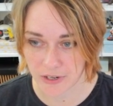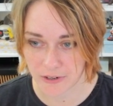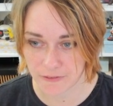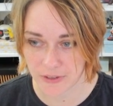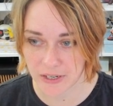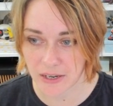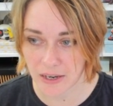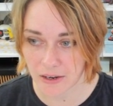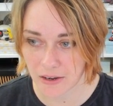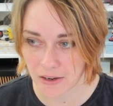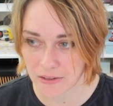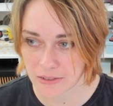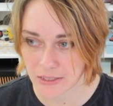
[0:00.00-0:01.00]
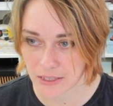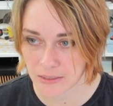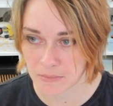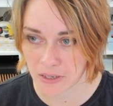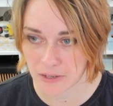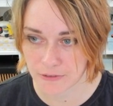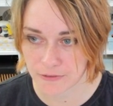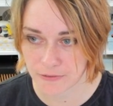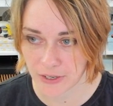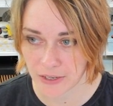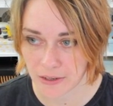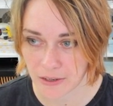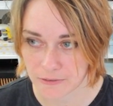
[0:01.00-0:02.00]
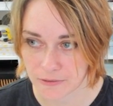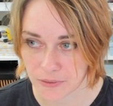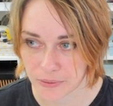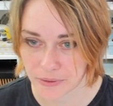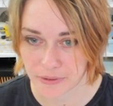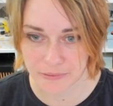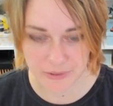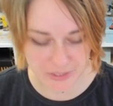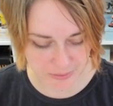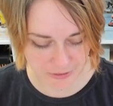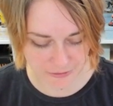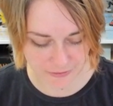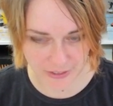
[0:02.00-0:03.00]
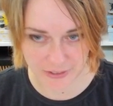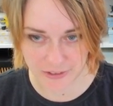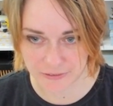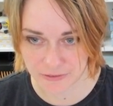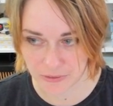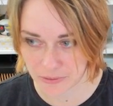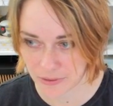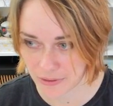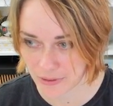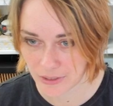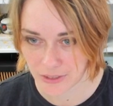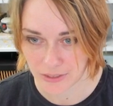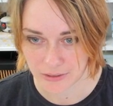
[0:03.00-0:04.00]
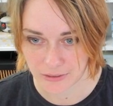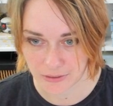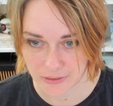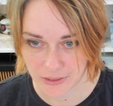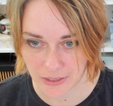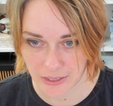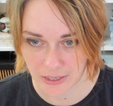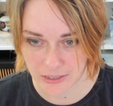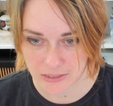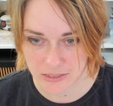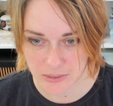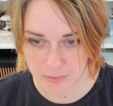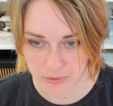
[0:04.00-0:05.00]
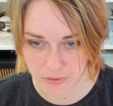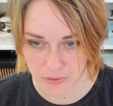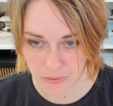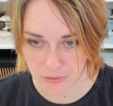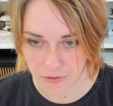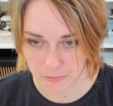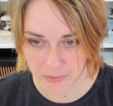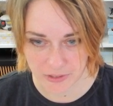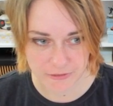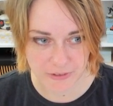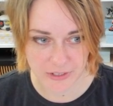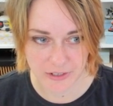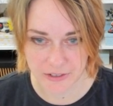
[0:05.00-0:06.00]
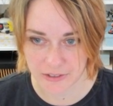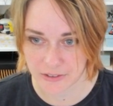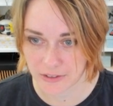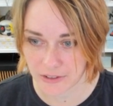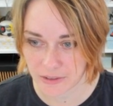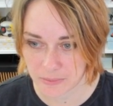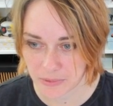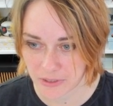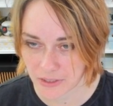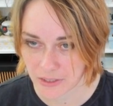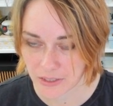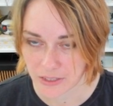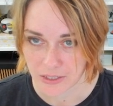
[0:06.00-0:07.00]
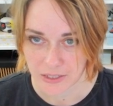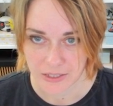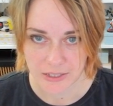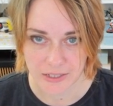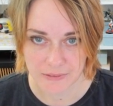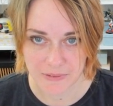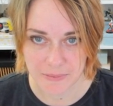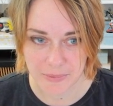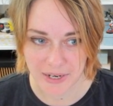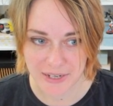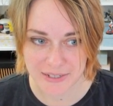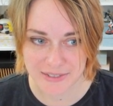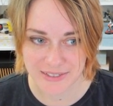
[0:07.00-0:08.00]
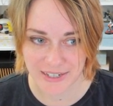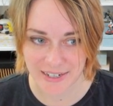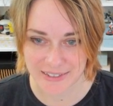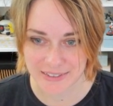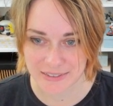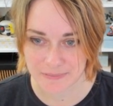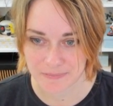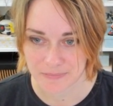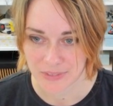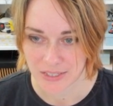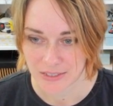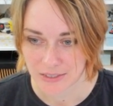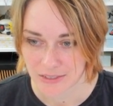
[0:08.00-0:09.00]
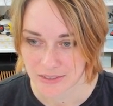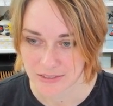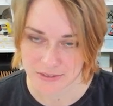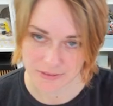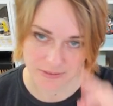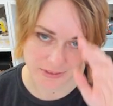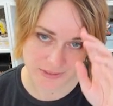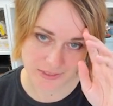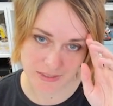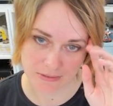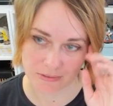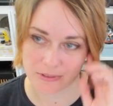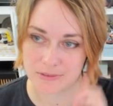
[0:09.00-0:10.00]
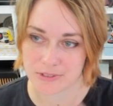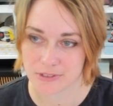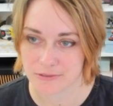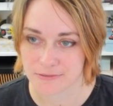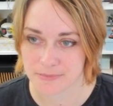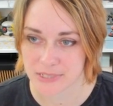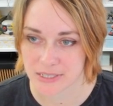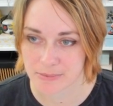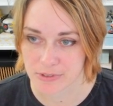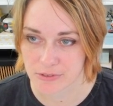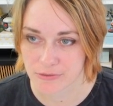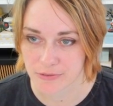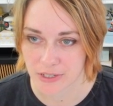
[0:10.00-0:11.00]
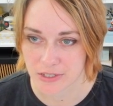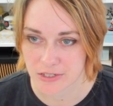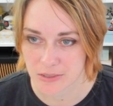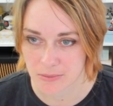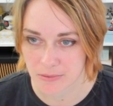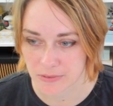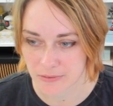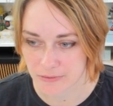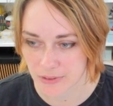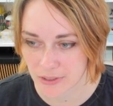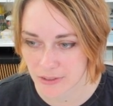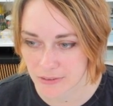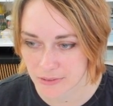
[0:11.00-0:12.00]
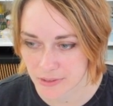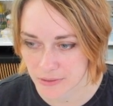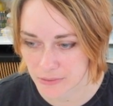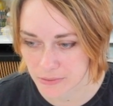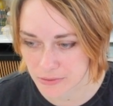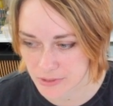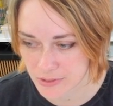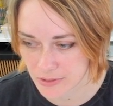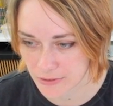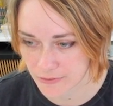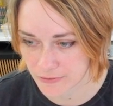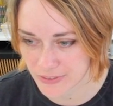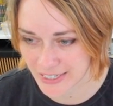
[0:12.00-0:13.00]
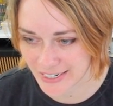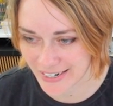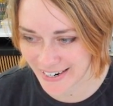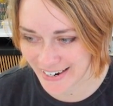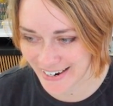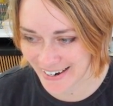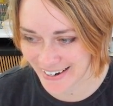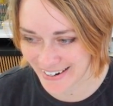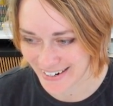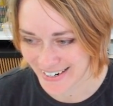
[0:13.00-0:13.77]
I think I got it in my fan art folder. Where's my fan art folder? Not that I actually put all of my fan art in there, but never mind that. So this is where we should be able to find some of the very old stuff. Yeah!